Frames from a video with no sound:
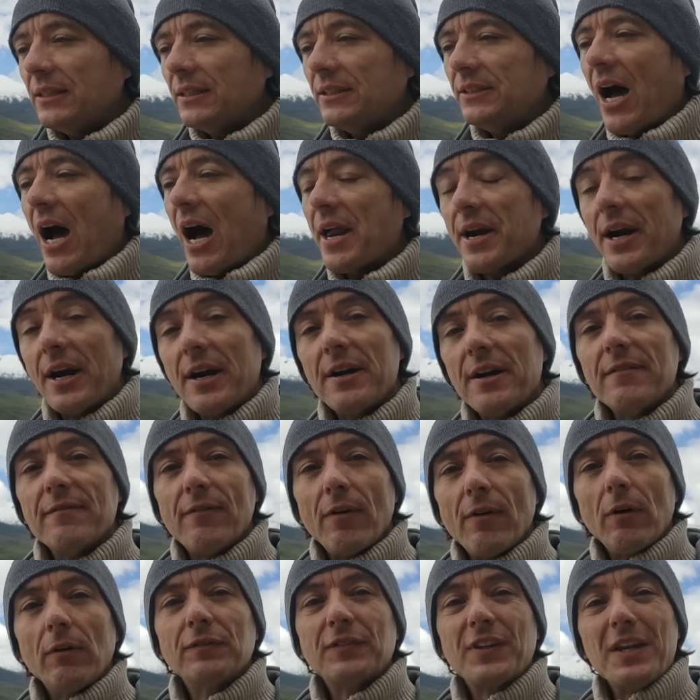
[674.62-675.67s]
that are
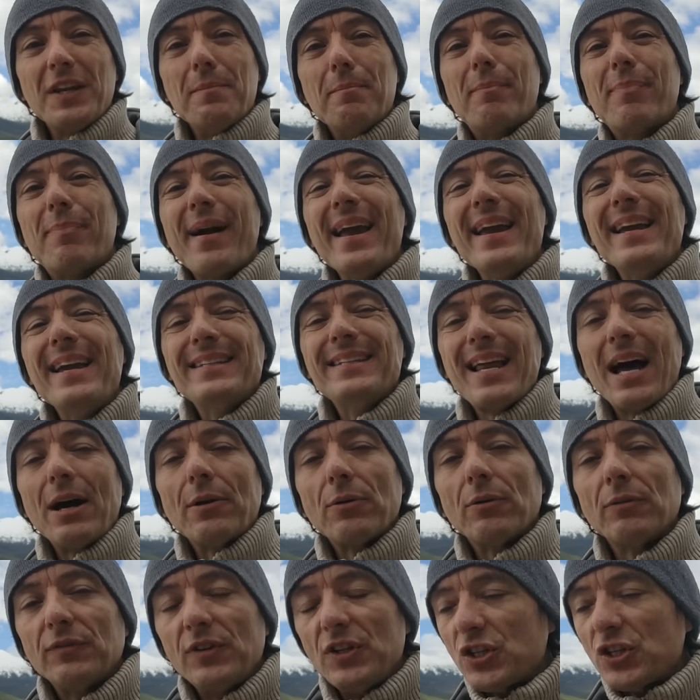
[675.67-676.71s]
involved in
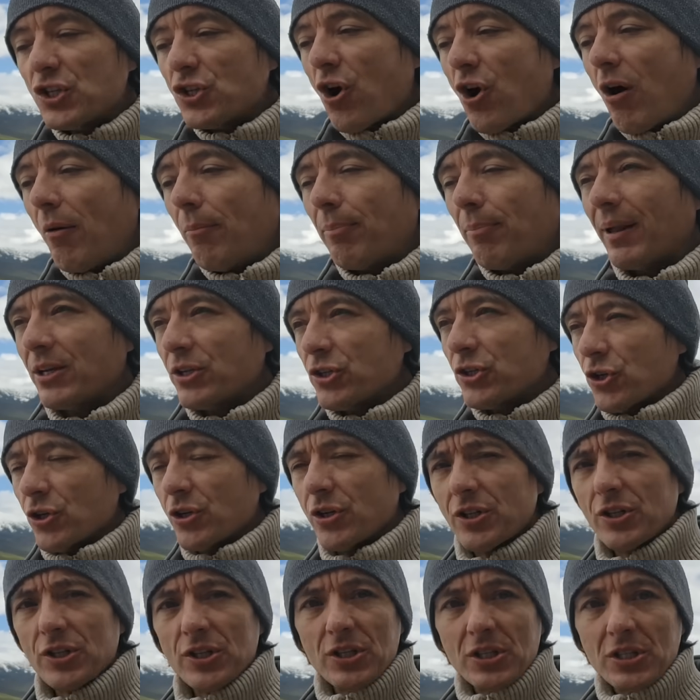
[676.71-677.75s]
breakdown of these complex
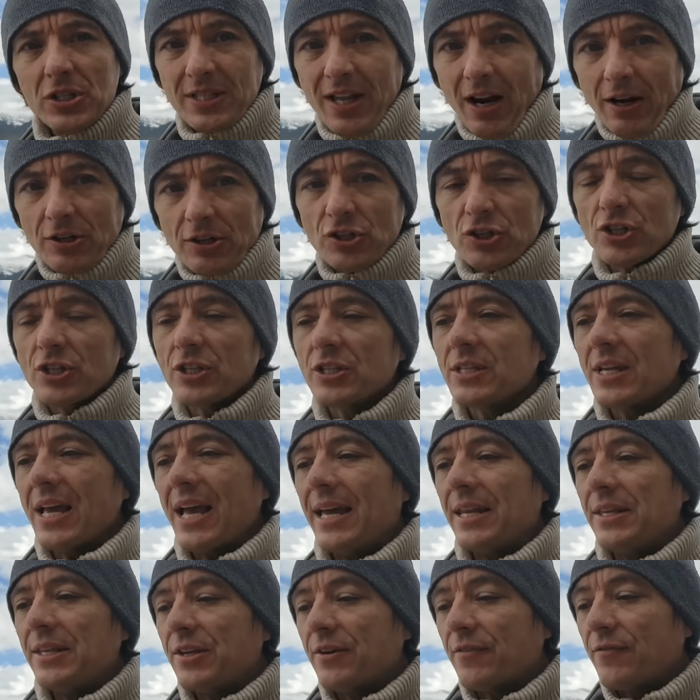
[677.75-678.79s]
sugars, starches,
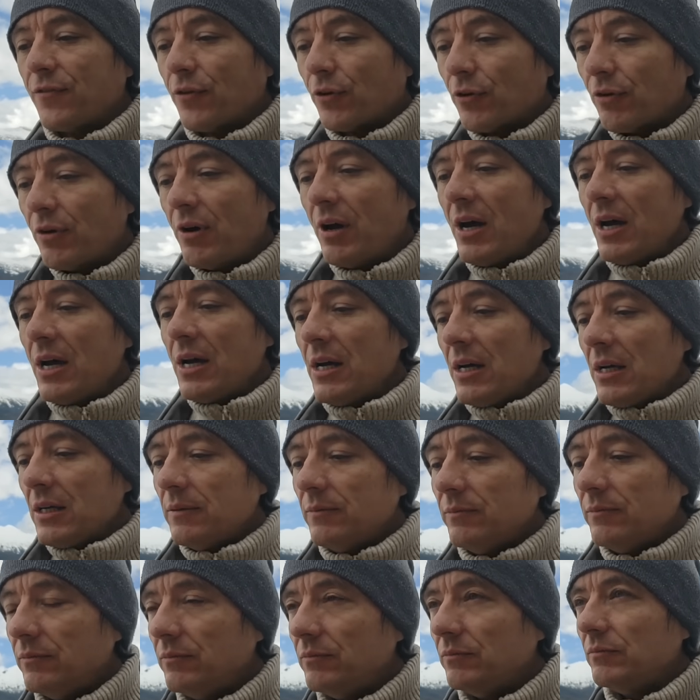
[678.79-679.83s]
and therefore
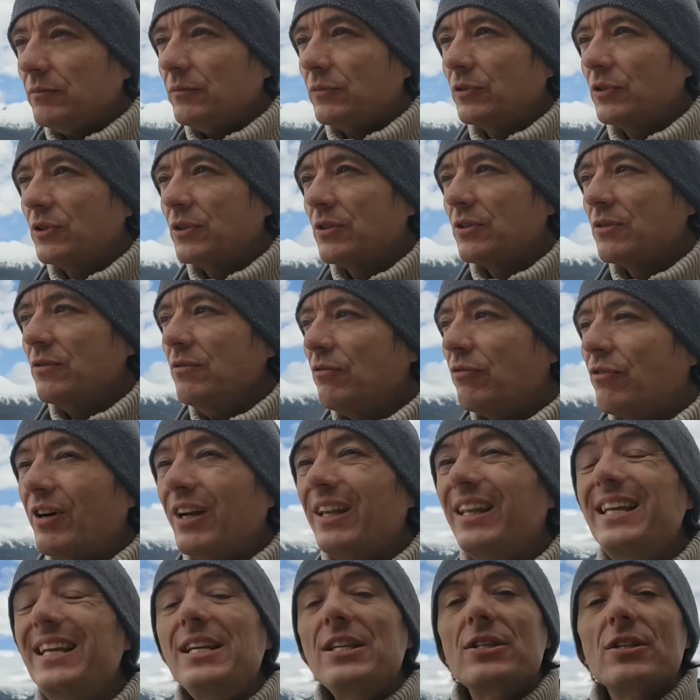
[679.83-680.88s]
mm,
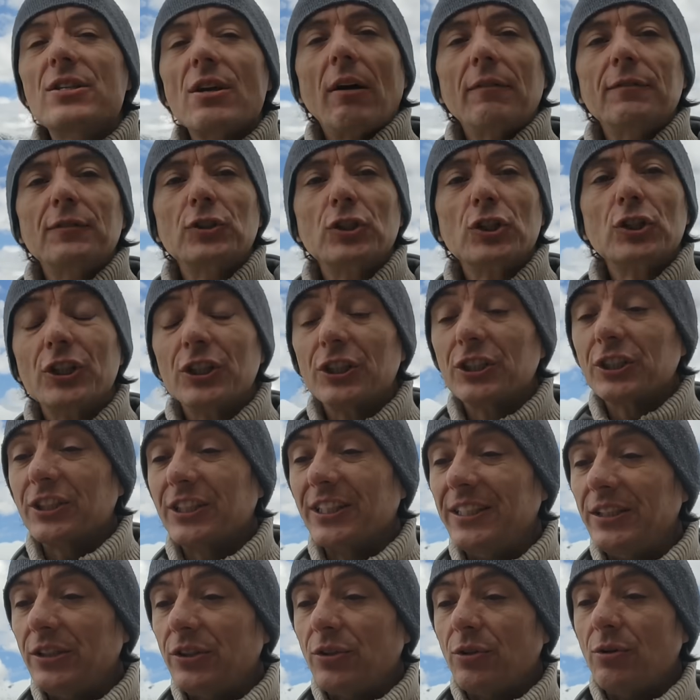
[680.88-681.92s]
release of
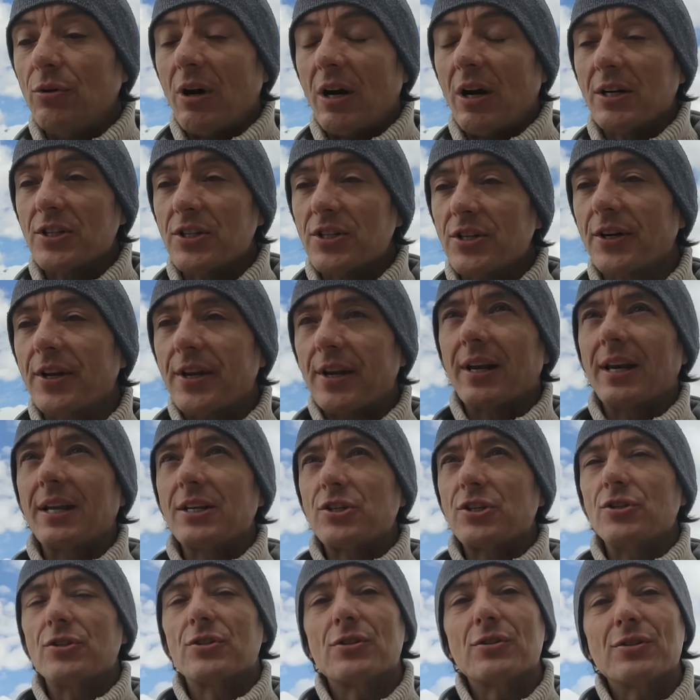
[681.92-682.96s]
sugars into our
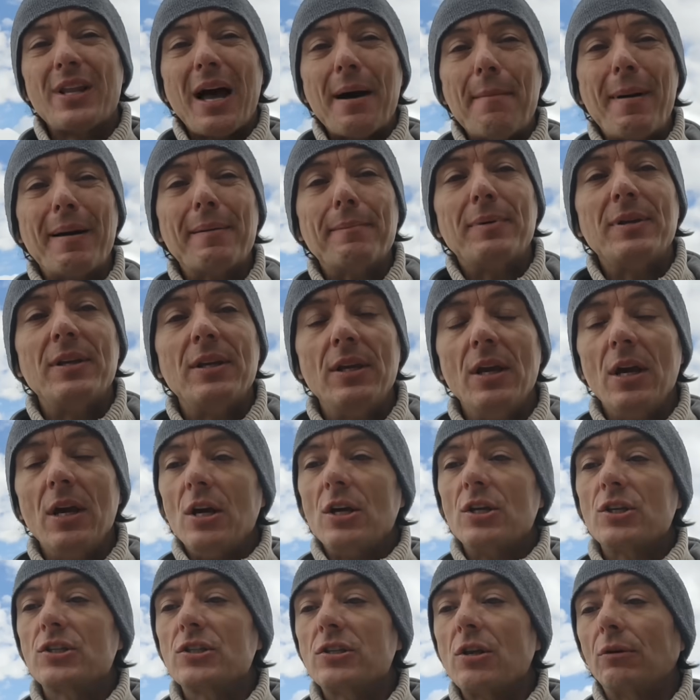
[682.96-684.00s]
circulation. So that might be
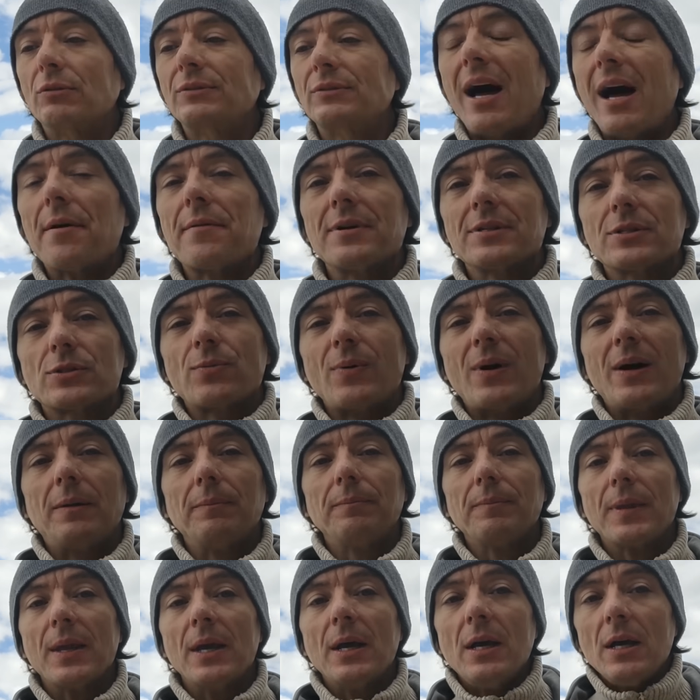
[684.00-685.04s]
slowed down as
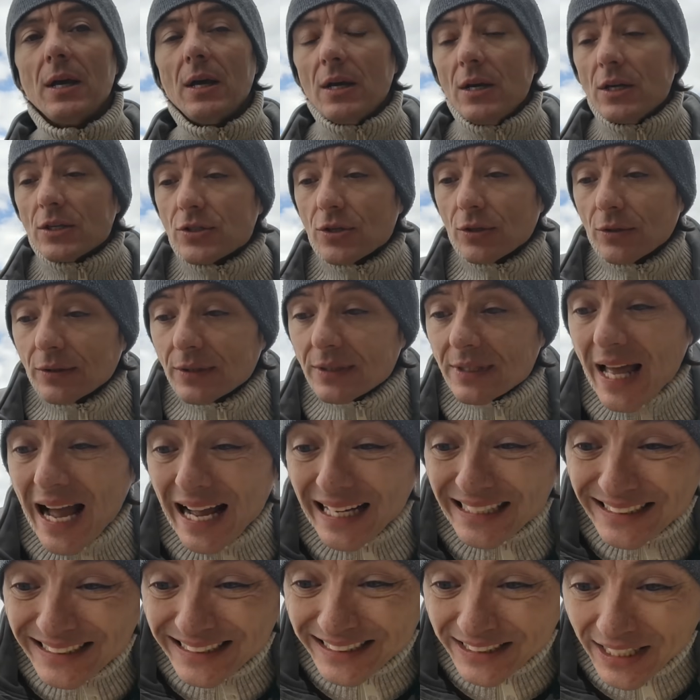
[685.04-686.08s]
well. So
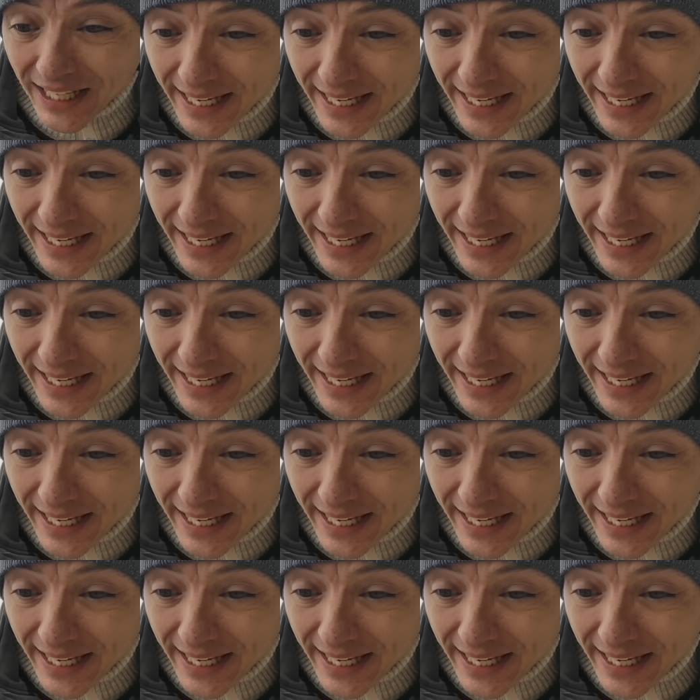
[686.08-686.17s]
that's